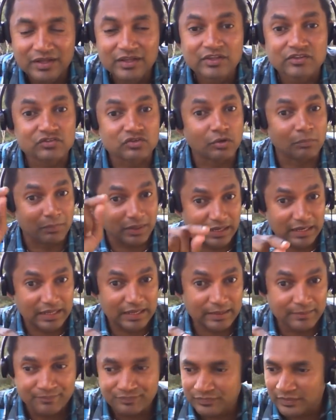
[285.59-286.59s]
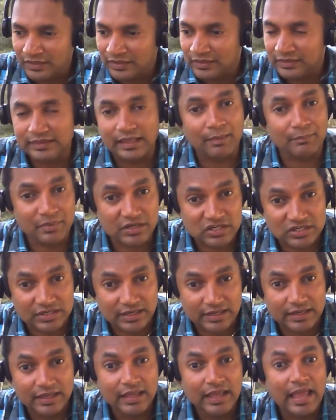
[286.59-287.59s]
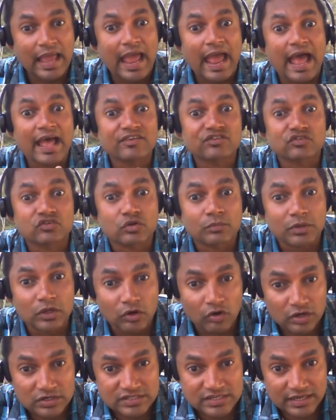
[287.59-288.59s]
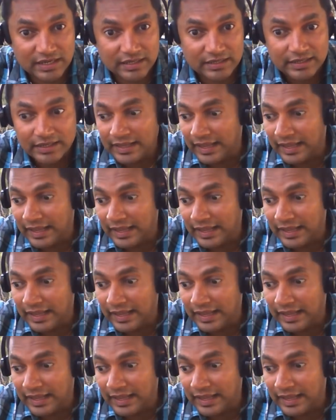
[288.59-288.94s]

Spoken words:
So meaning, their mission has to be altered,